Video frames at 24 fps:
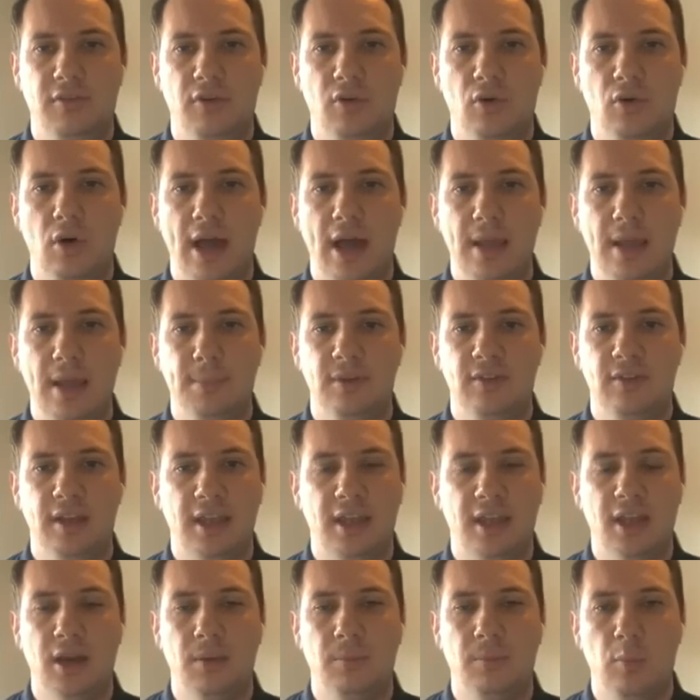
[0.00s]
for a
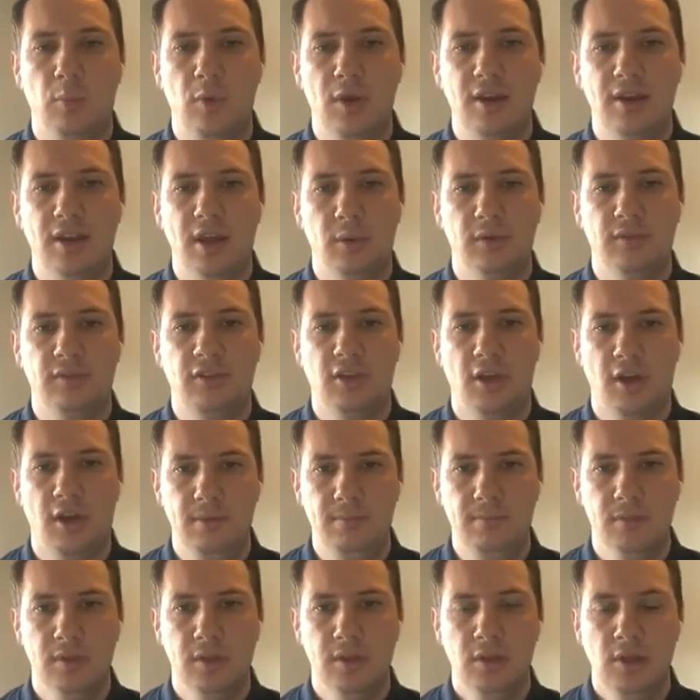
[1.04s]
particular window of
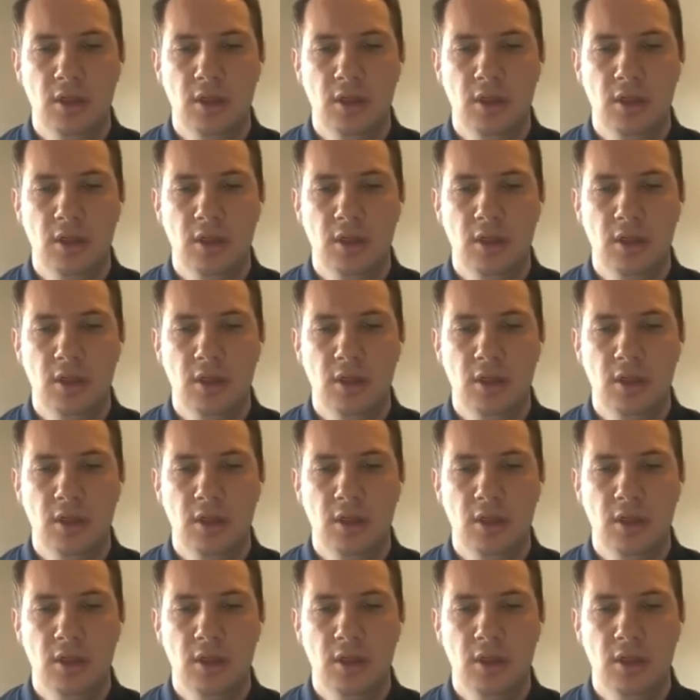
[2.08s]
time.